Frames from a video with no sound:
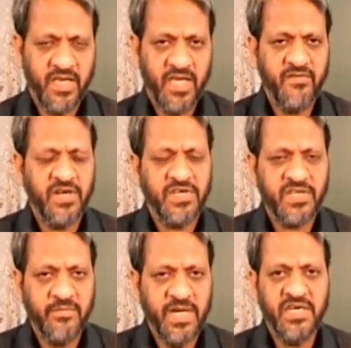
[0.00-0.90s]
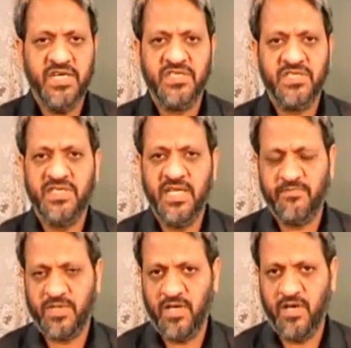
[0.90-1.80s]
gave a tremendous
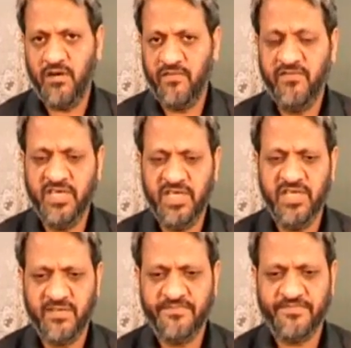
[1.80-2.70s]
depth of field